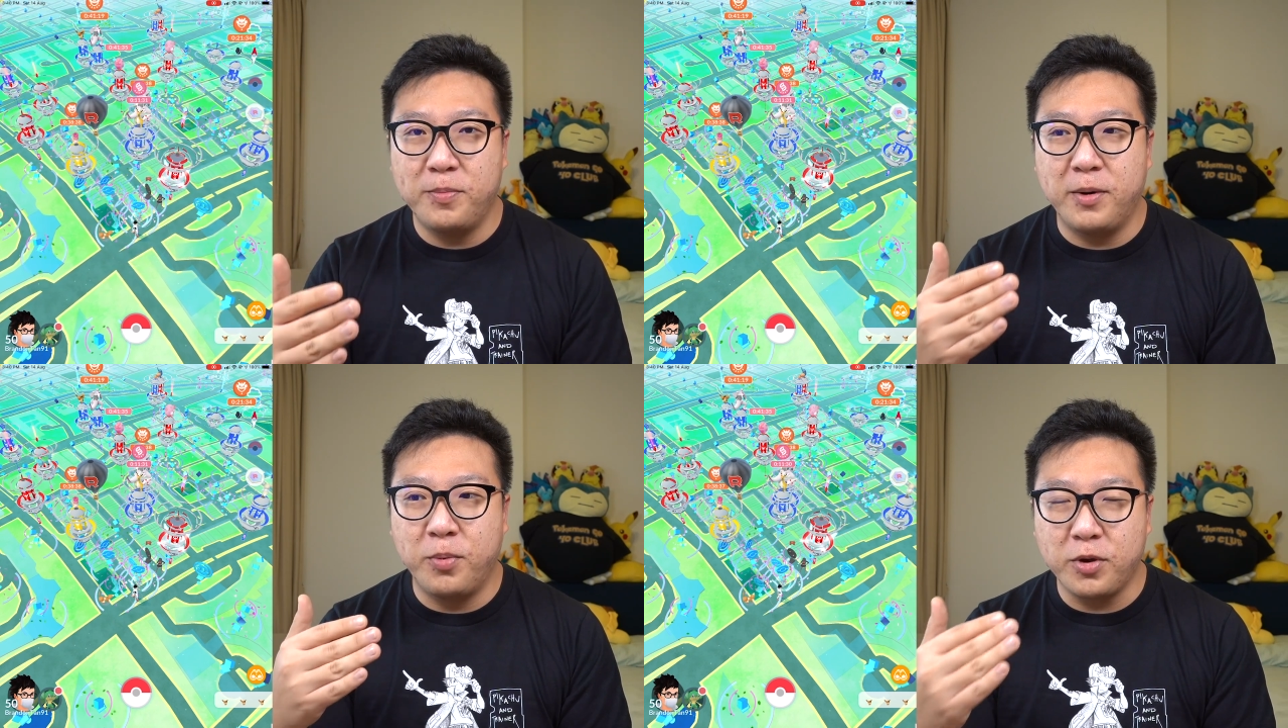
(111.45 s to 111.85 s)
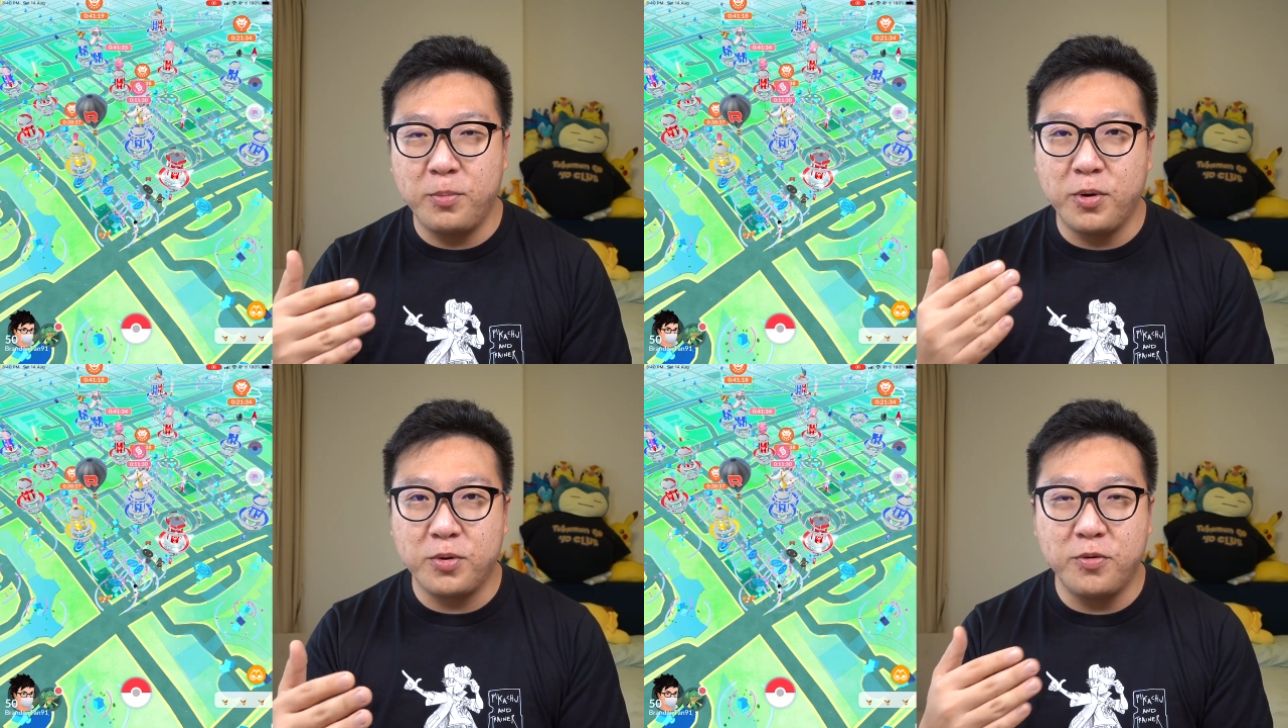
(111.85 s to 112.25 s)
about
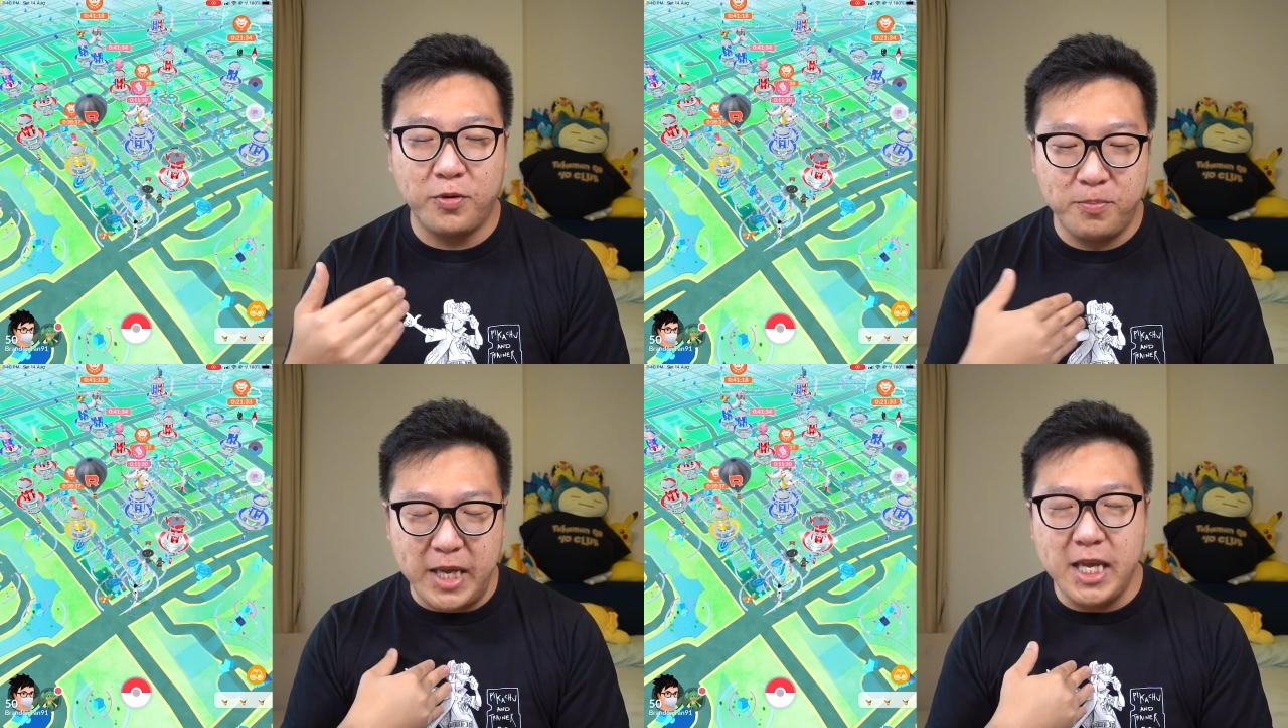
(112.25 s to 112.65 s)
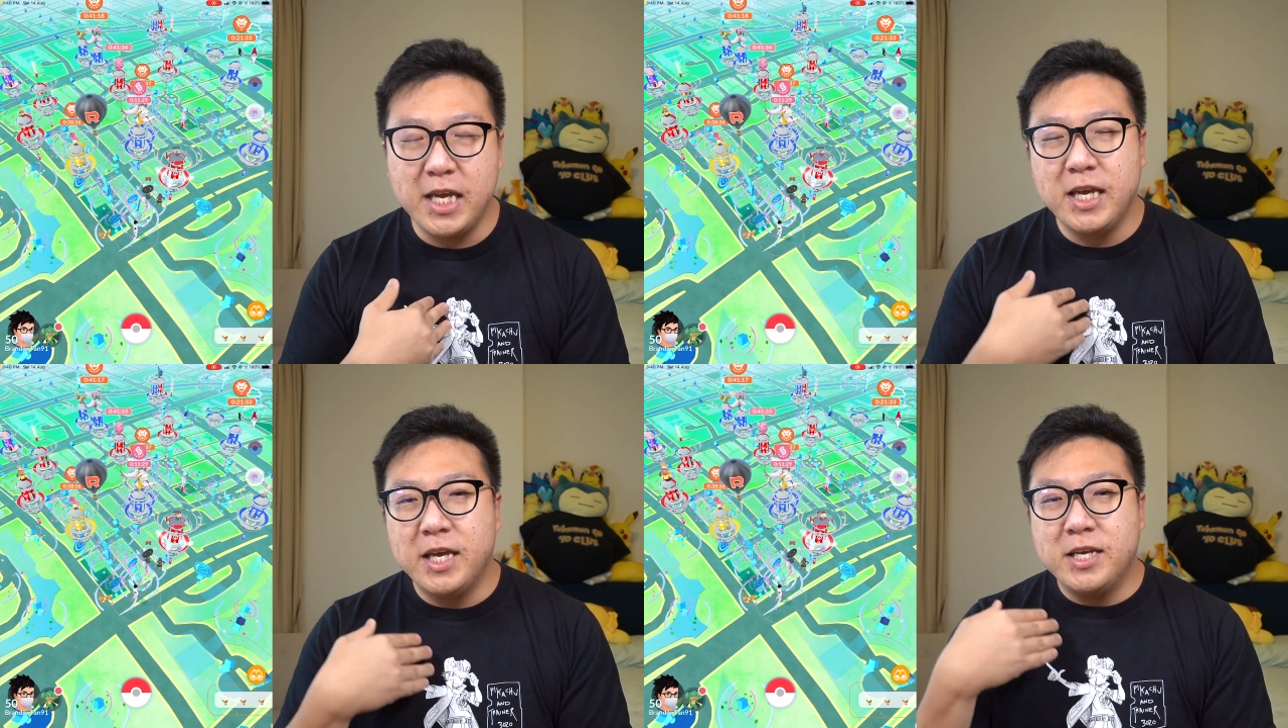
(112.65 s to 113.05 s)
Pokemon Go from
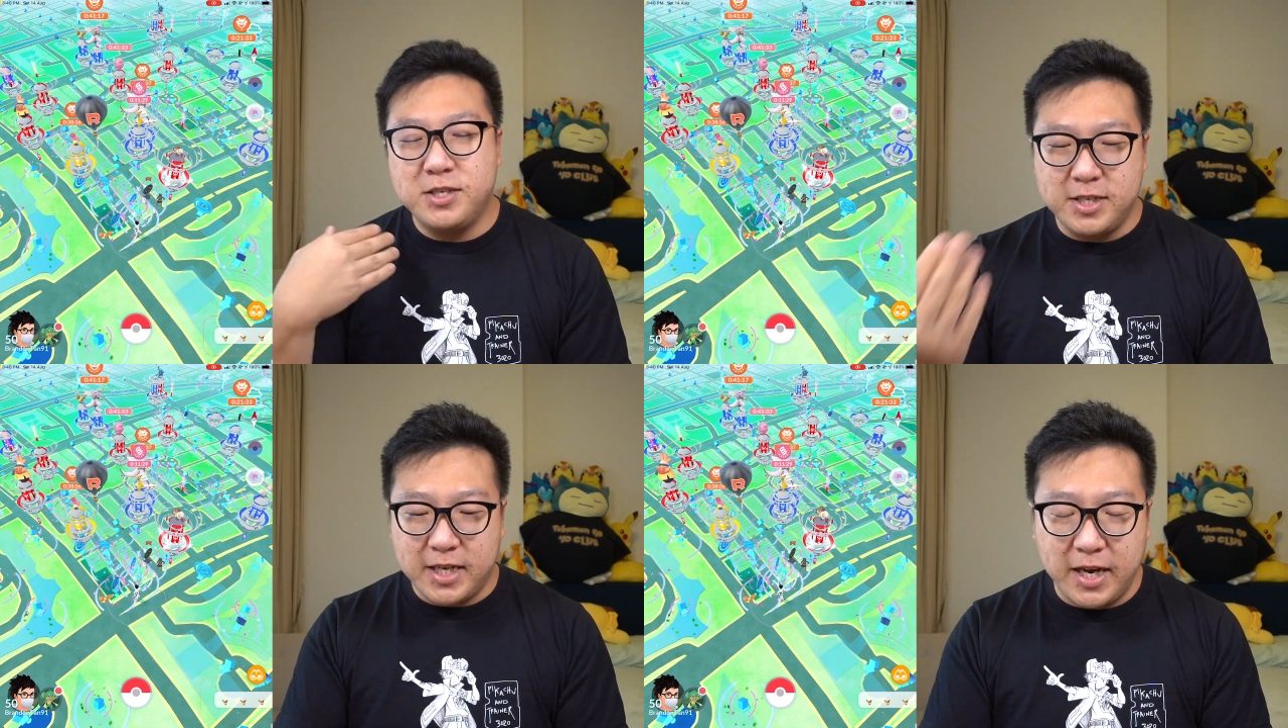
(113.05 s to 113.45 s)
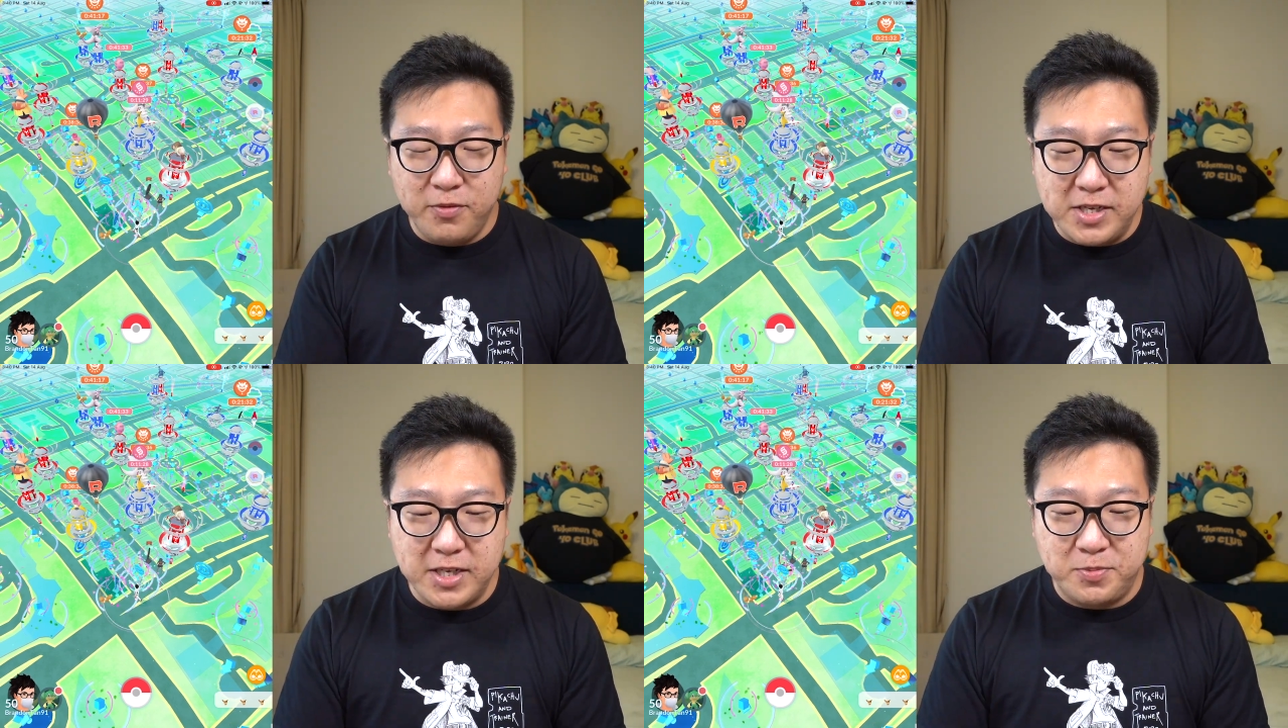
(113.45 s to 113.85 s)
me. So the second
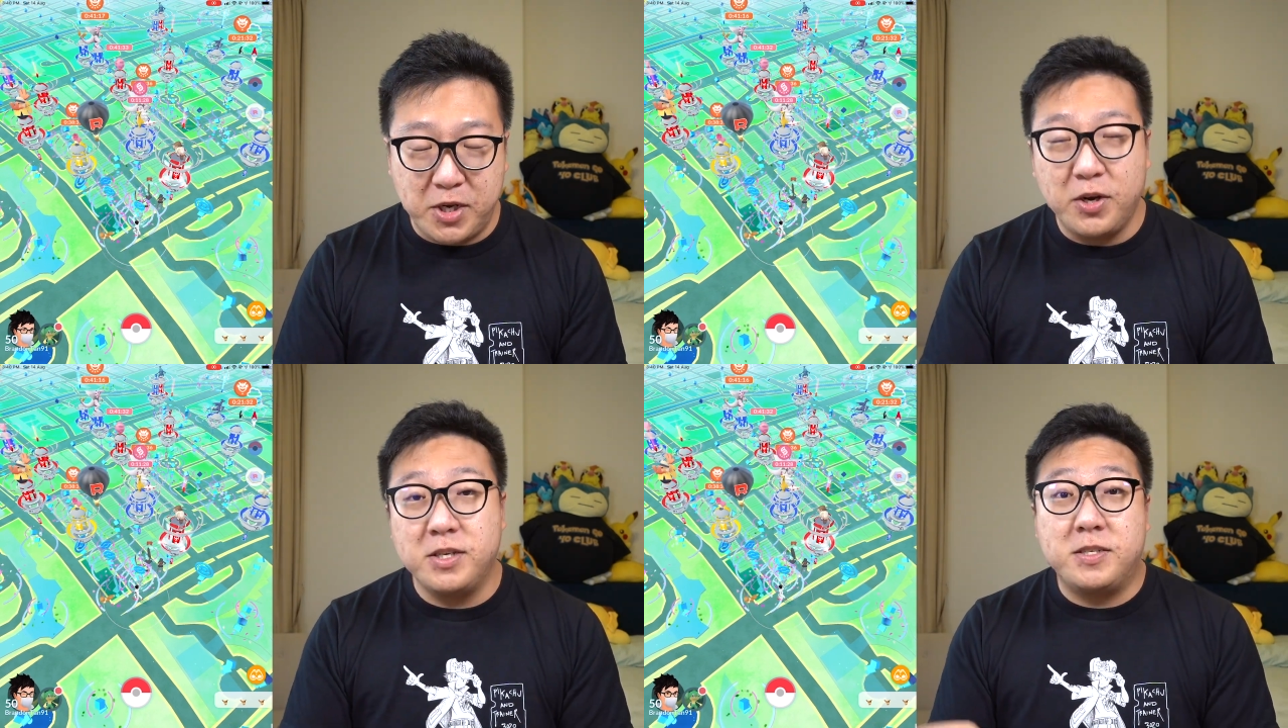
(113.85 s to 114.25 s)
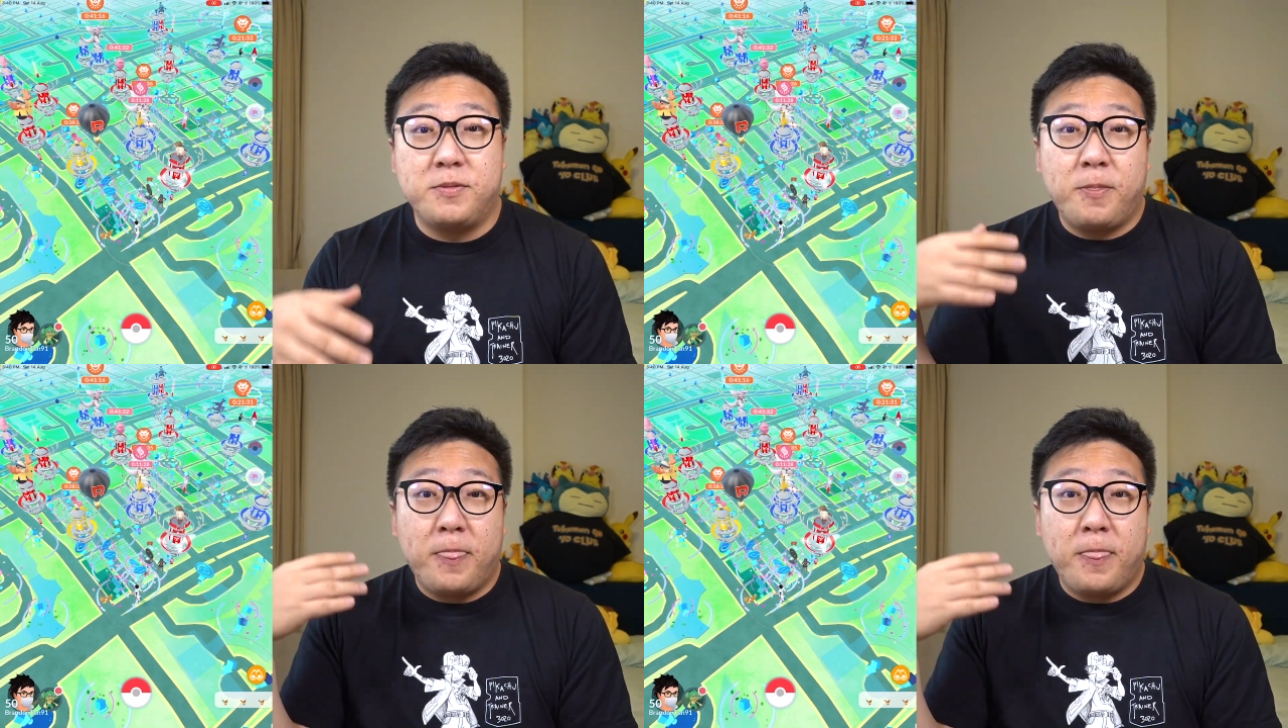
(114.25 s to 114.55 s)
reason is because